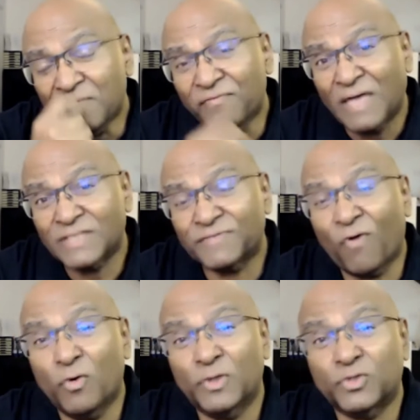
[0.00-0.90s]
Fast
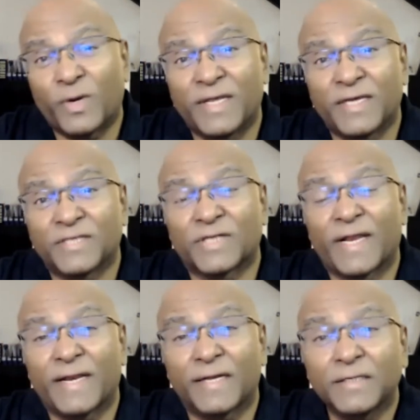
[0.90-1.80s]
forward 20 years
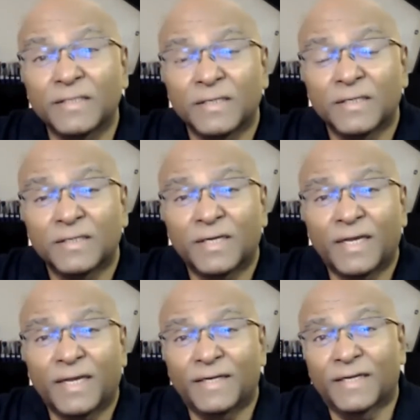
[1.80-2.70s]
later,
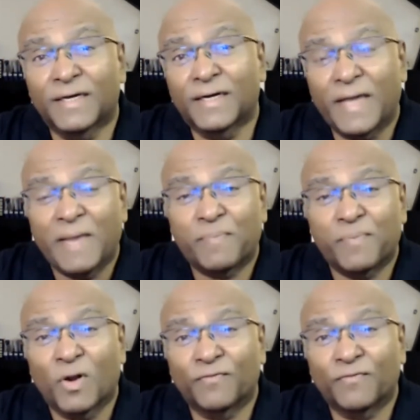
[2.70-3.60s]
in
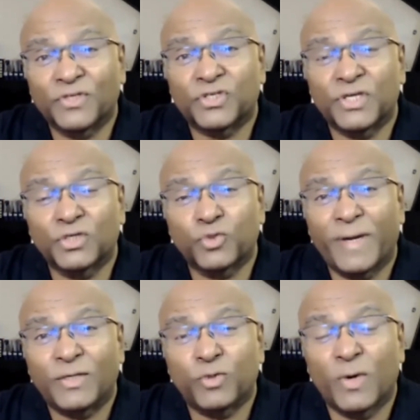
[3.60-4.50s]
April of this year,
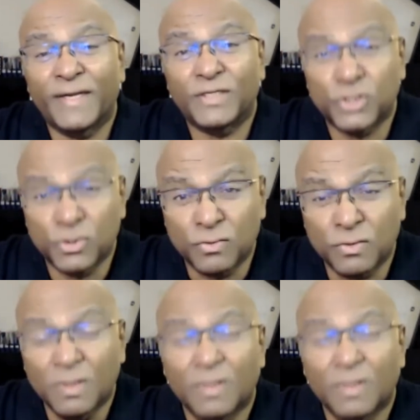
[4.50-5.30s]
2022,